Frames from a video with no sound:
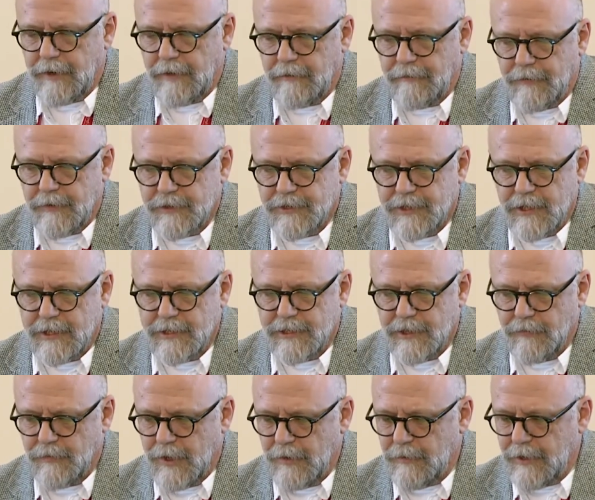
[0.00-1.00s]
of the first things
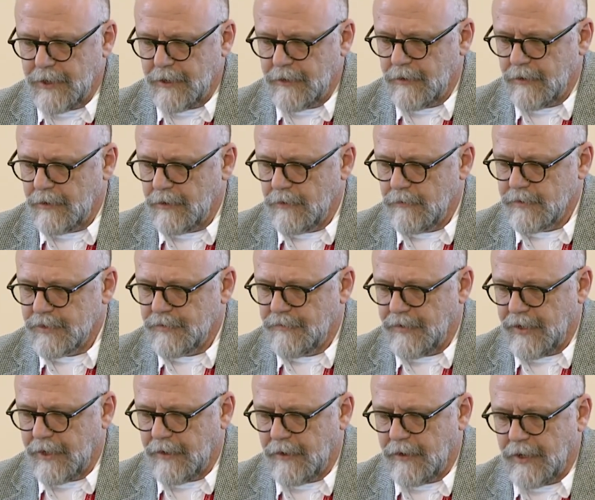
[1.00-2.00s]
that we wanted to do was
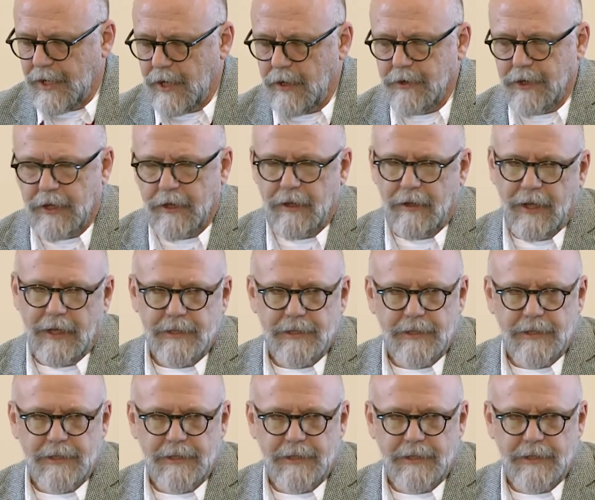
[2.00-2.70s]
figure out how to collect